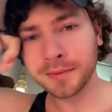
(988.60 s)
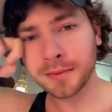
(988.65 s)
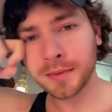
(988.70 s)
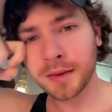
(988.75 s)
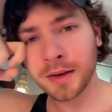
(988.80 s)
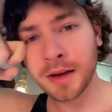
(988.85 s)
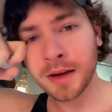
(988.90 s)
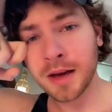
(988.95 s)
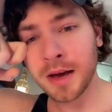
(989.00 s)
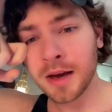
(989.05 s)

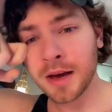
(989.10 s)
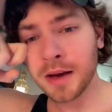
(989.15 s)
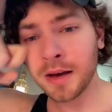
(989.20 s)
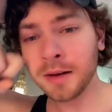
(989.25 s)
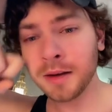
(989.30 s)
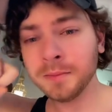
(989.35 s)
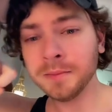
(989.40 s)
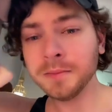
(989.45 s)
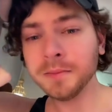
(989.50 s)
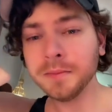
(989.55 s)

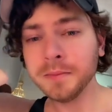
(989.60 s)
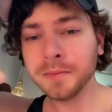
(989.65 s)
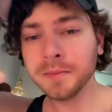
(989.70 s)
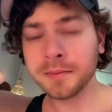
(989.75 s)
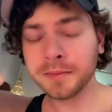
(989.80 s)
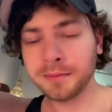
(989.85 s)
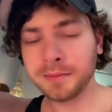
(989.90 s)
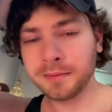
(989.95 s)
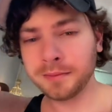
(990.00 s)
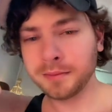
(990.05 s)

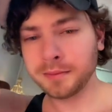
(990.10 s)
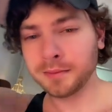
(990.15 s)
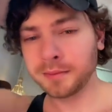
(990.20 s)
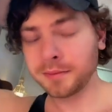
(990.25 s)
(silence)